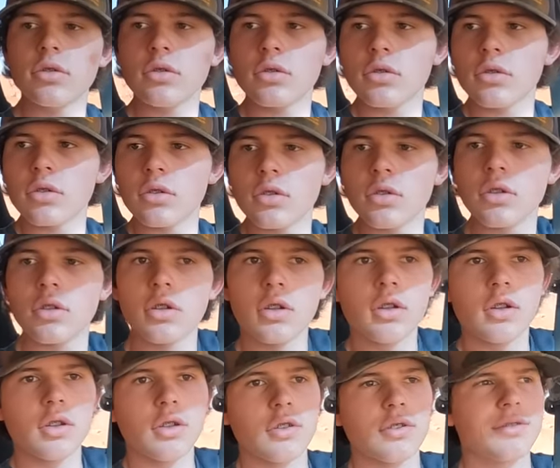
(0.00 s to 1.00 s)
What's your
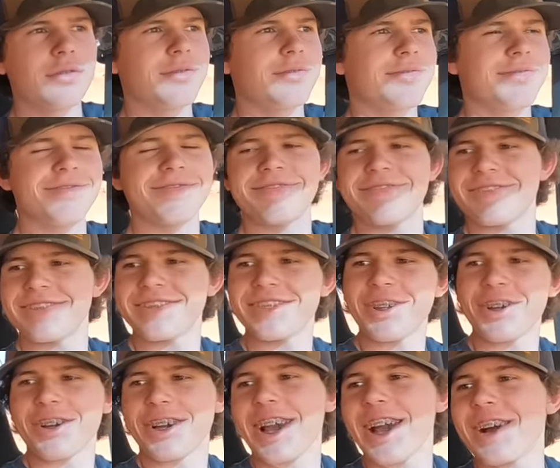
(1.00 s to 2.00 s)
girlfriend's name?
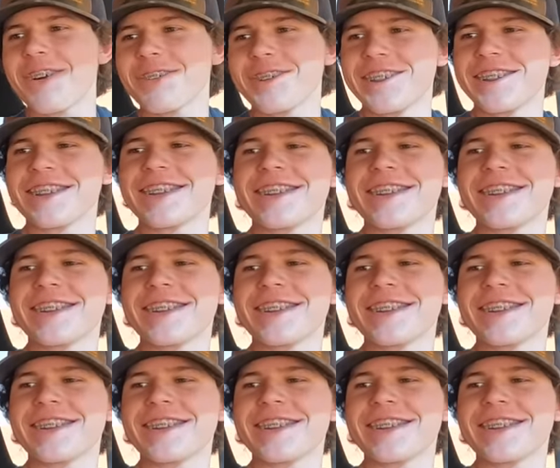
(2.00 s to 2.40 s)
Don't got one.